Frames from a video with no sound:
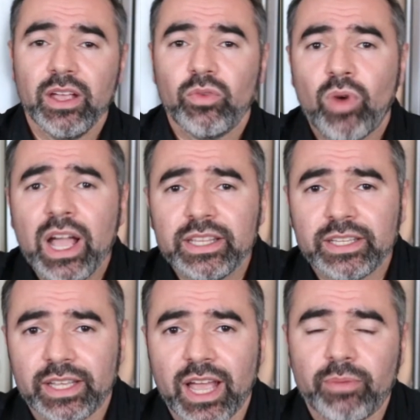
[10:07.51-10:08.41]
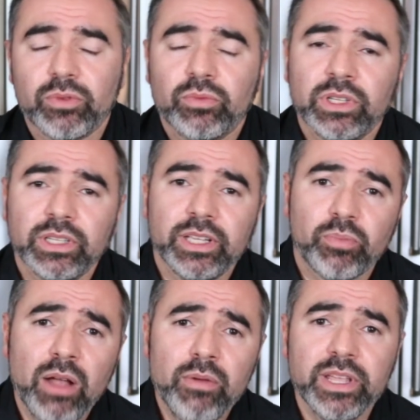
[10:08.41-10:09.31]
Why does it happen? Well, it
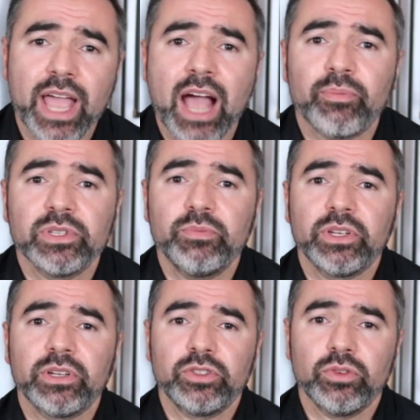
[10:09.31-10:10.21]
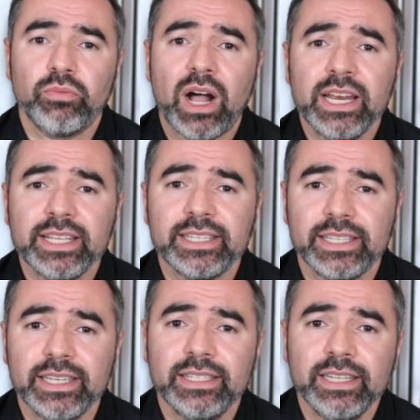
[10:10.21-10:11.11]
probably happens because your body
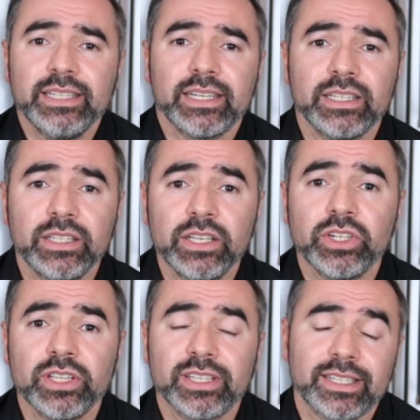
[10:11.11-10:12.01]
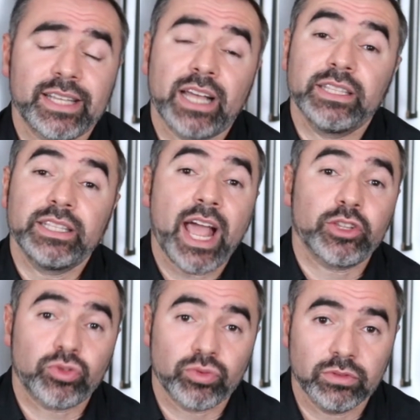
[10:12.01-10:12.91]
sees these conditions as unnatural,